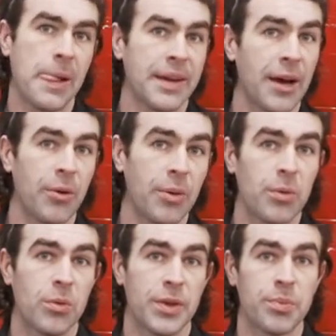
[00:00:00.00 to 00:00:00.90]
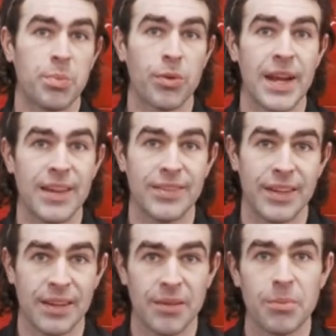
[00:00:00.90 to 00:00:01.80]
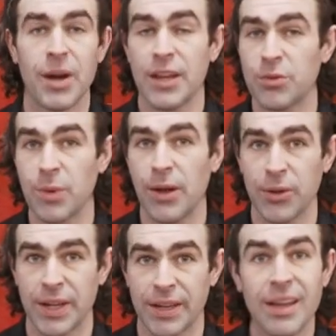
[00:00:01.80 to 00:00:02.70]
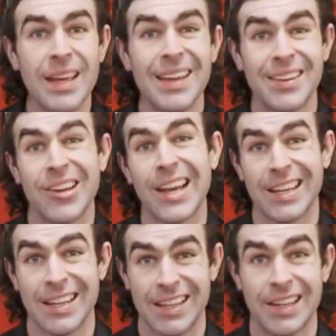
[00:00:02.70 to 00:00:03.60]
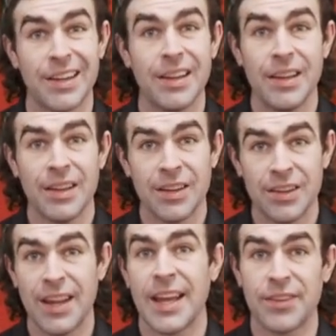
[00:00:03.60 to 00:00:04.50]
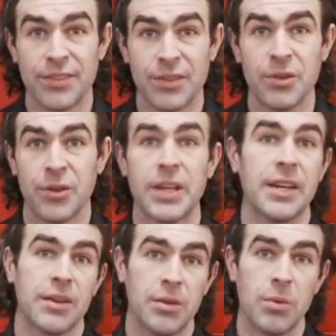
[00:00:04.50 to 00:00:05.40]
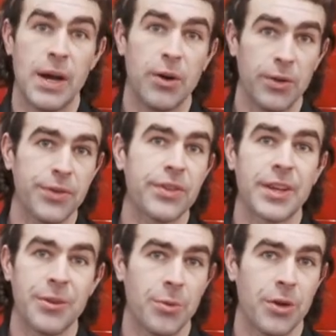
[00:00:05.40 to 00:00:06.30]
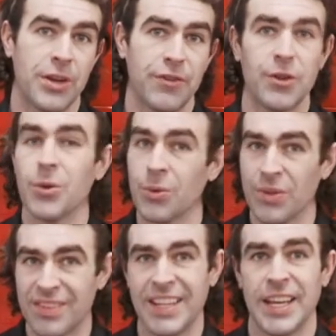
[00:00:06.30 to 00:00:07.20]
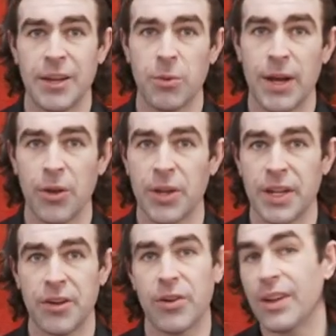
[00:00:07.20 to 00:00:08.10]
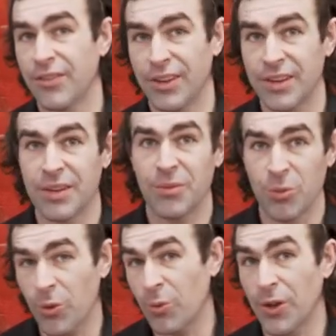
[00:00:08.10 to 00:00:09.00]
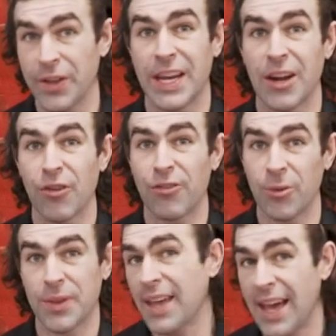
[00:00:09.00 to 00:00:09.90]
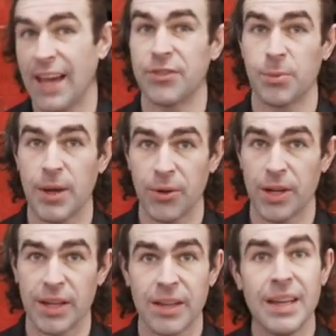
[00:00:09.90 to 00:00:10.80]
Now, with braze welding, you're not going to get nice looking welds like you would if you TIG welded or even were really careful with gas welding.